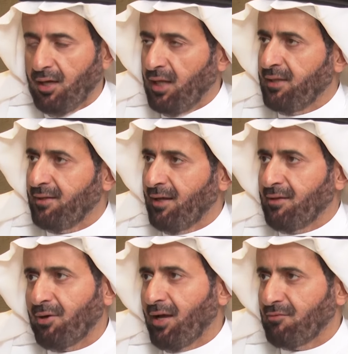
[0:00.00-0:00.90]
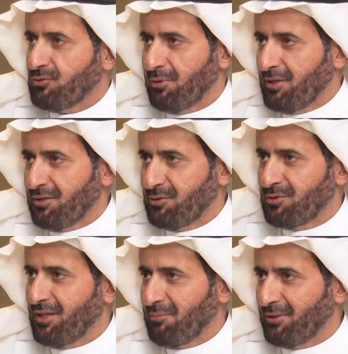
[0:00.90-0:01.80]
And I have so many things to
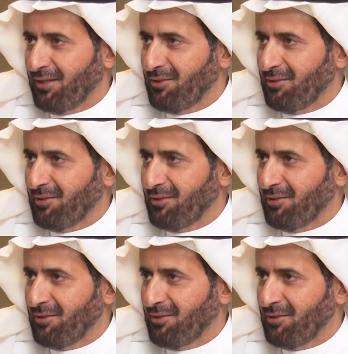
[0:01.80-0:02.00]
say, but I